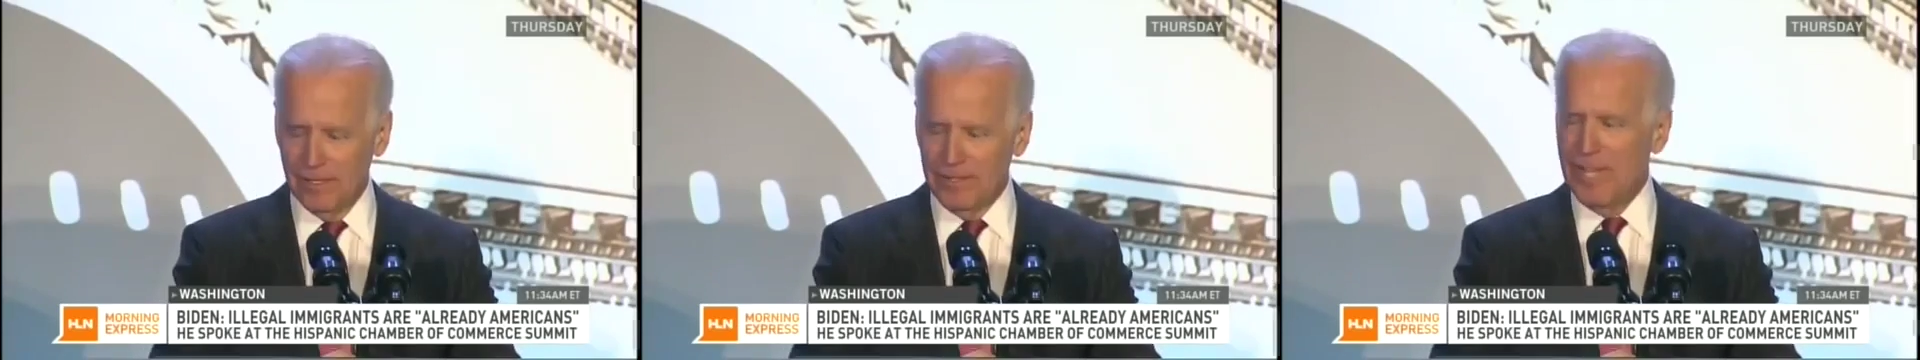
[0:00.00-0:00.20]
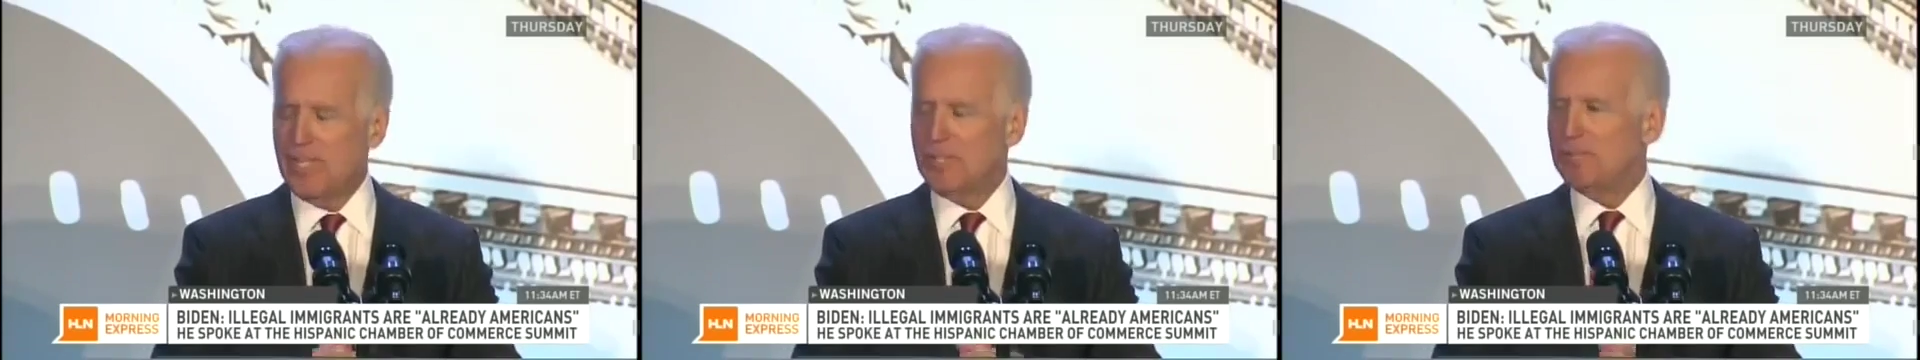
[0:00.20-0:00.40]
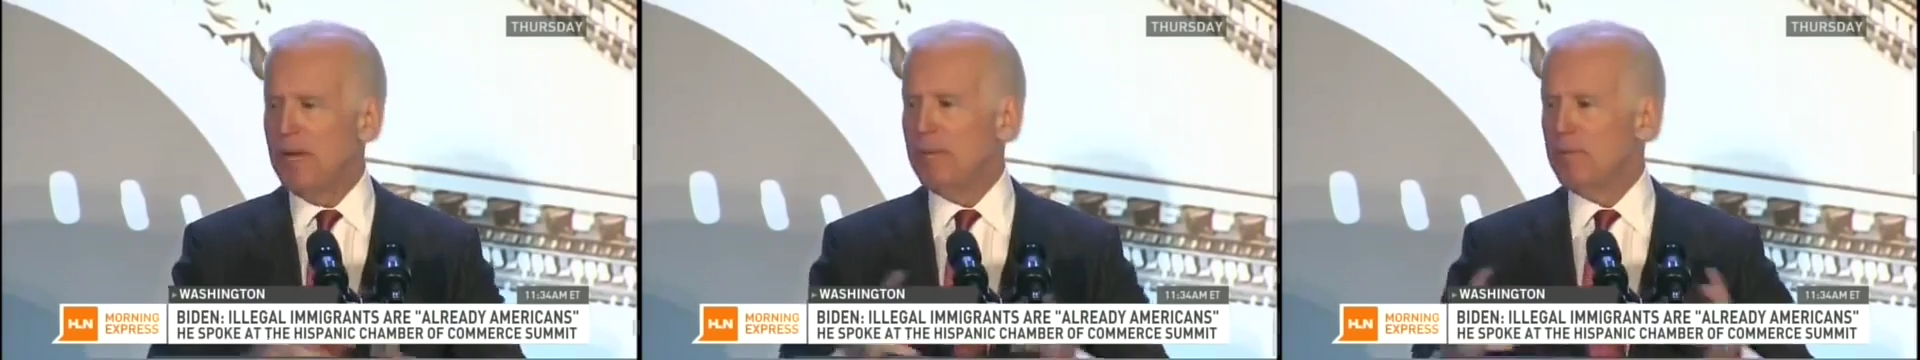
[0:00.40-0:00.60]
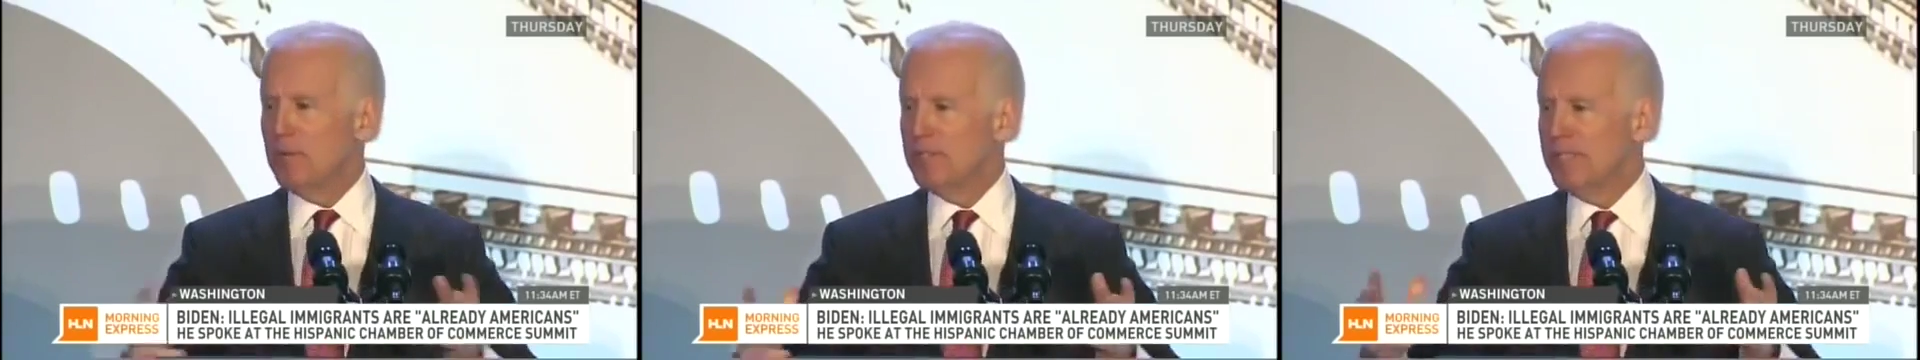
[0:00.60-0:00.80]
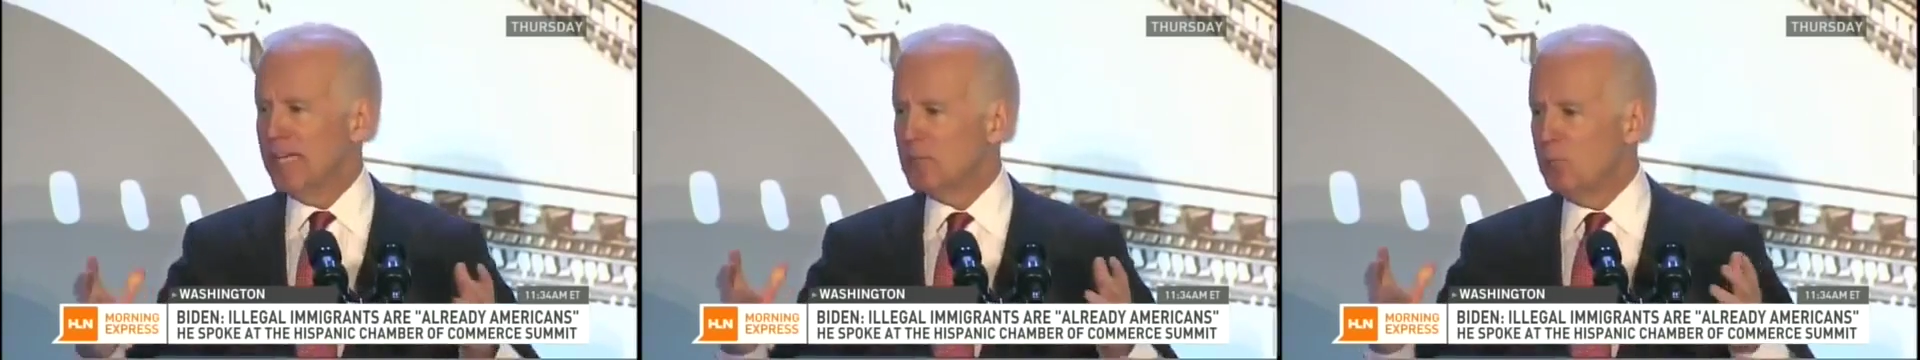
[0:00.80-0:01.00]
These
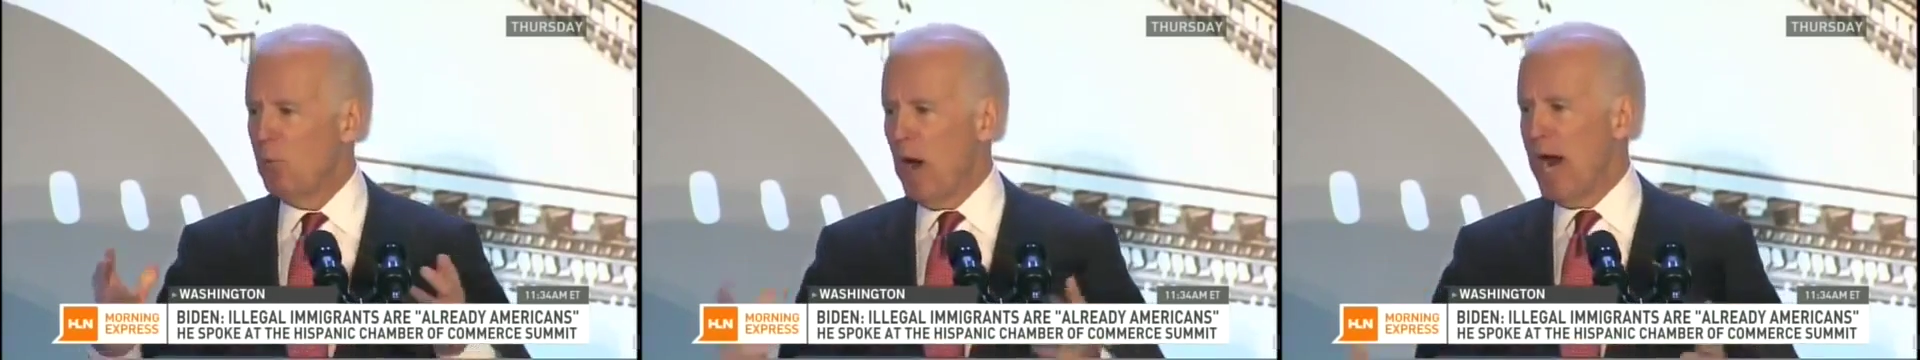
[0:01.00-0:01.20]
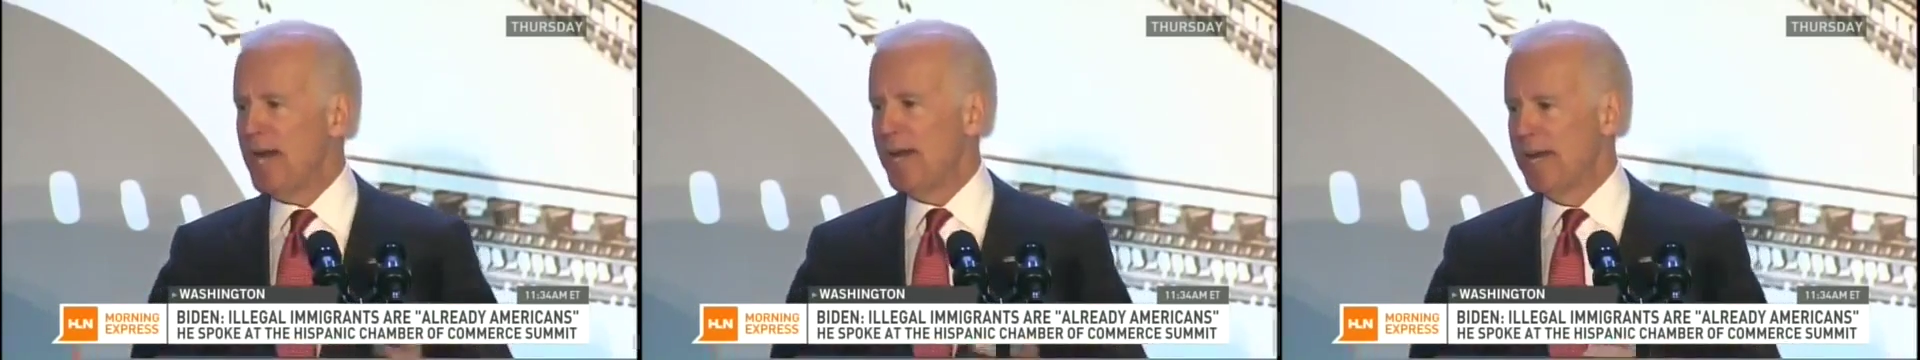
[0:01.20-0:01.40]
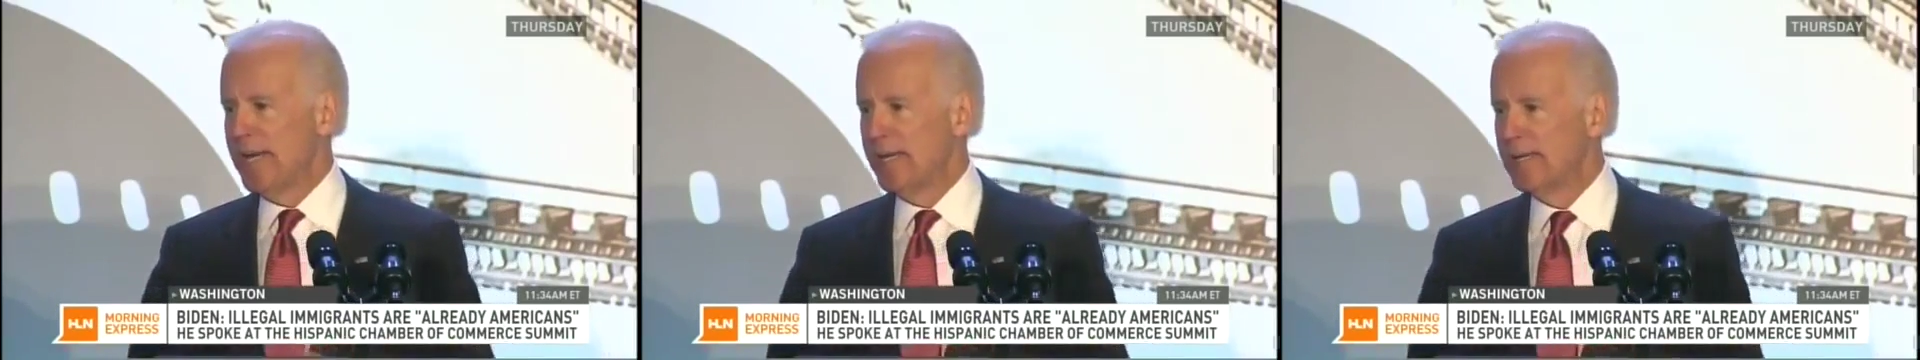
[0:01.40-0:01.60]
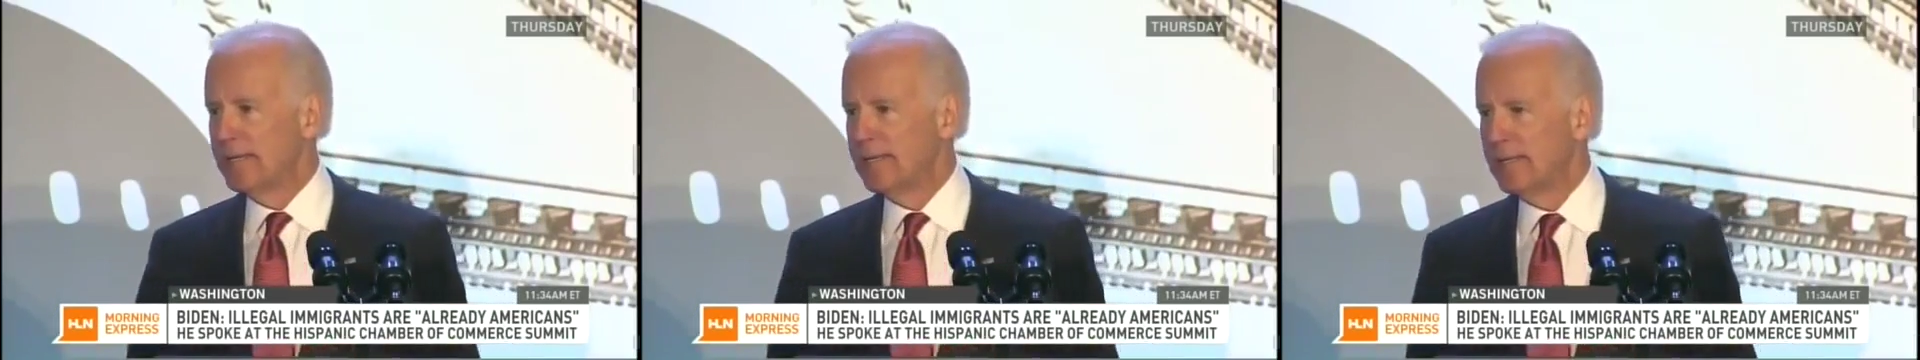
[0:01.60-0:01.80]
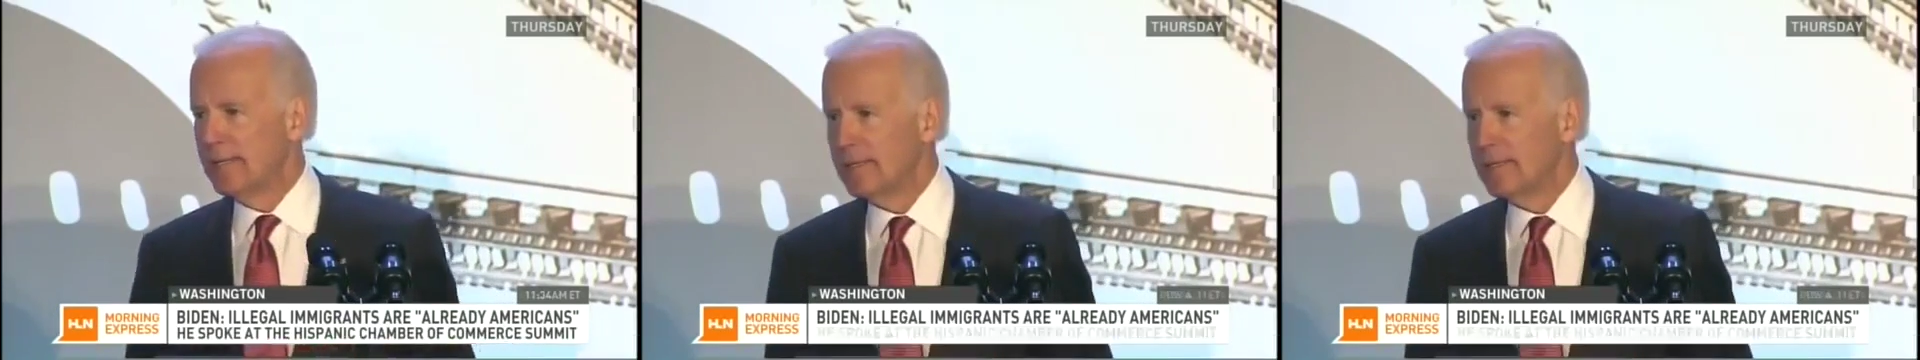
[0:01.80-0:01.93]
people are just waiting